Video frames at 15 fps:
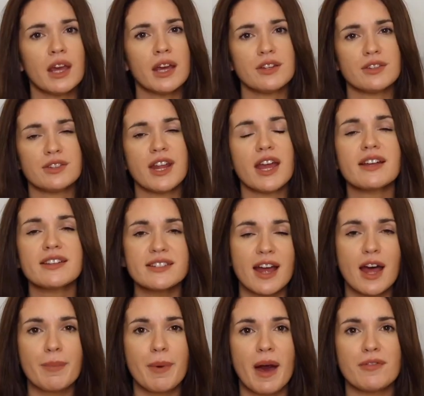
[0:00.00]
So next
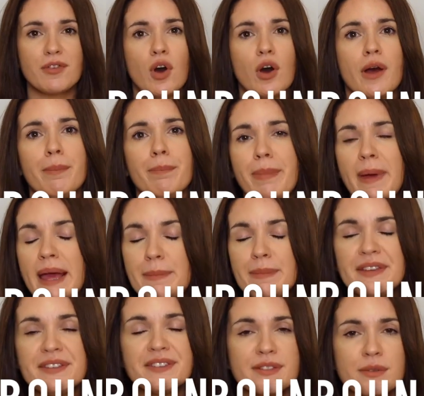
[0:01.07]
up, I've got a
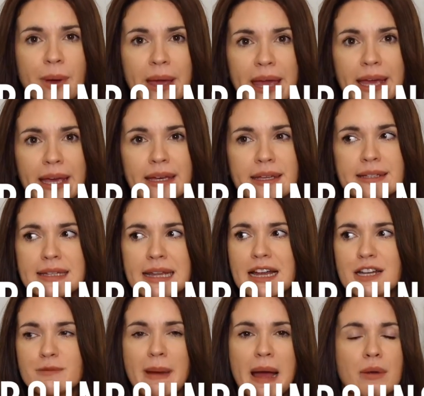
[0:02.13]
baby swing
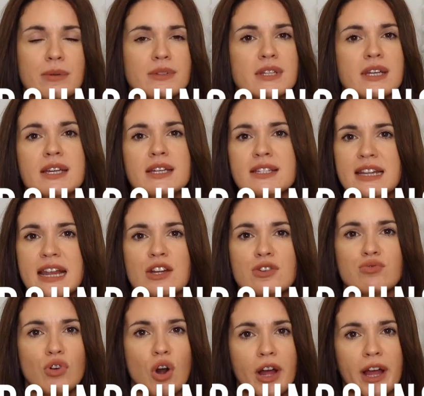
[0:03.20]
slash bouncer
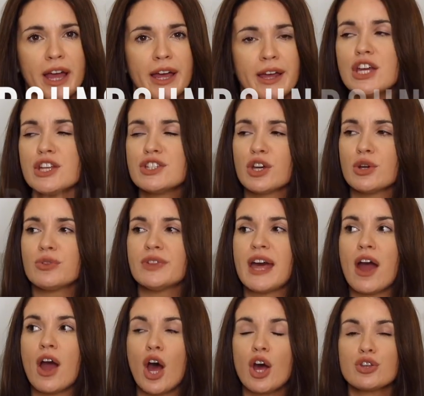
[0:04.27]
slash rocker. So
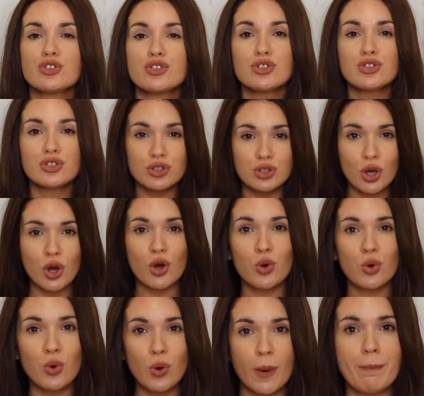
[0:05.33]
there are
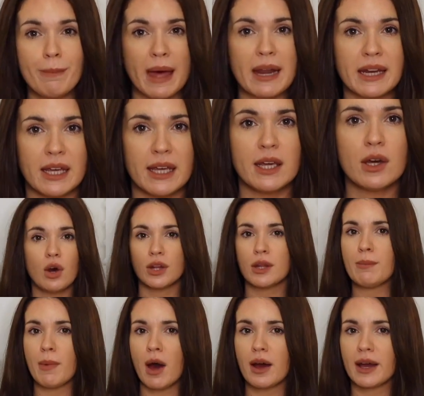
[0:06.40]
so many on the
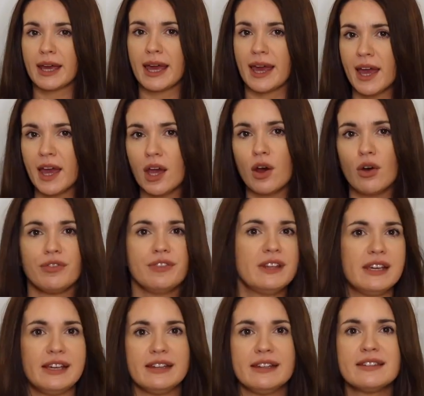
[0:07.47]
market of
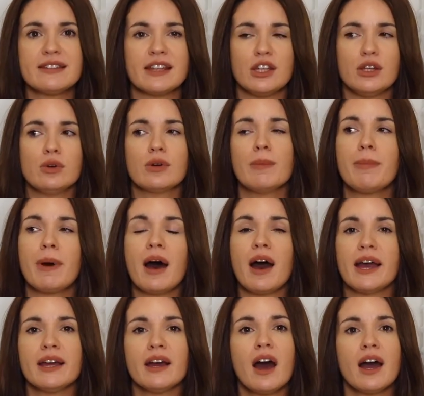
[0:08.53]
these that you can
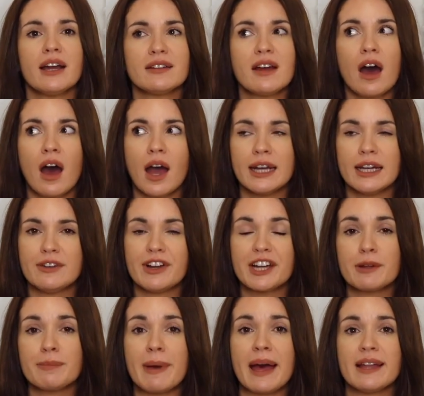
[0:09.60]
buy. I'd highly
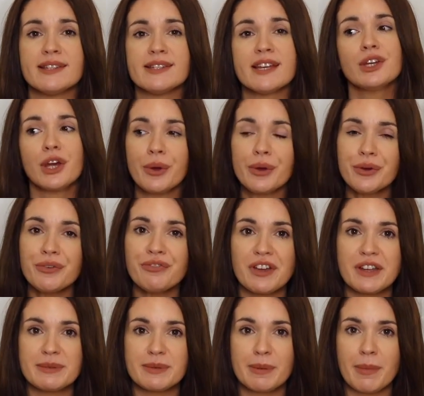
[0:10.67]
recommend going on
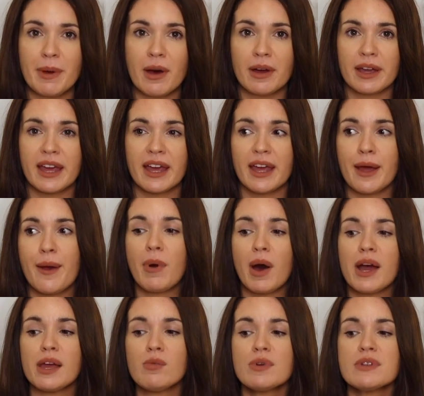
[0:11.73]
Facebook Market,
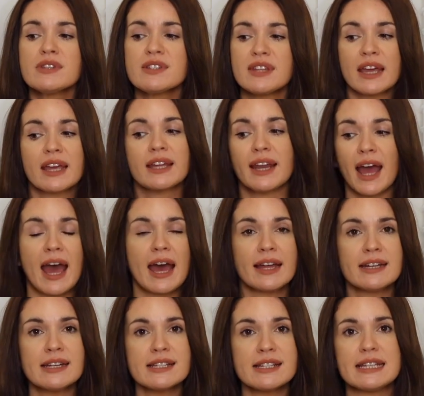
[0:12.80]
buying one second
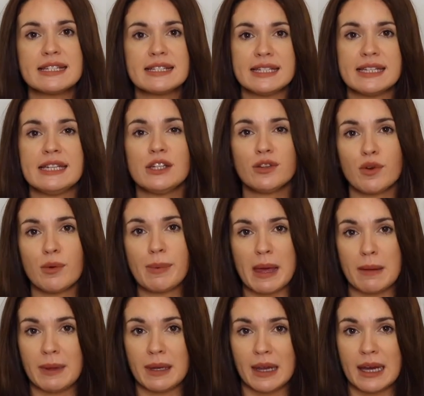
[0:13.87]
hand, seeing if your
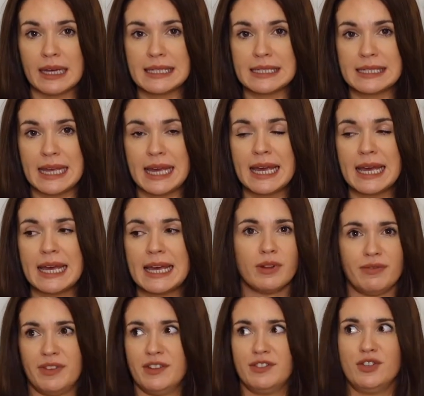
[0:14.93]
baby likes it.
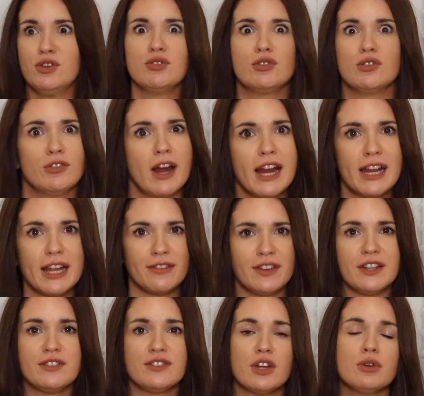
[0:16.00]
If they do, great. If
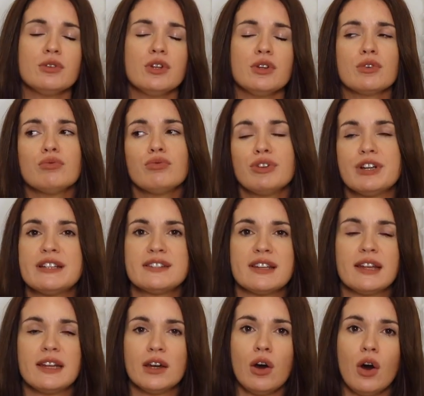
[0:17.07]
they don't, you can
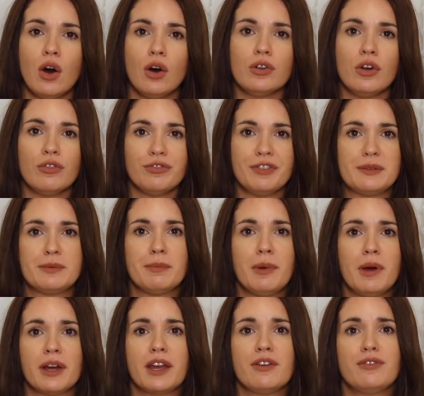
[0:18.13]
resell it on Facebook
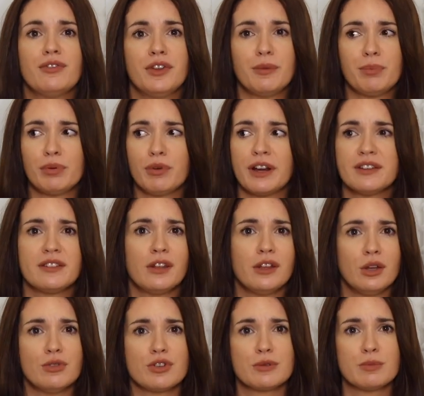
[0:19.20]
Market for the price that
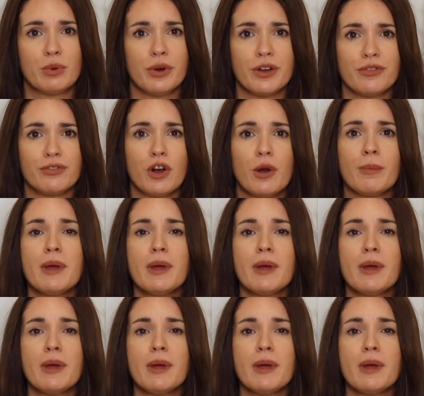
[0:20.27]
you just bought it from.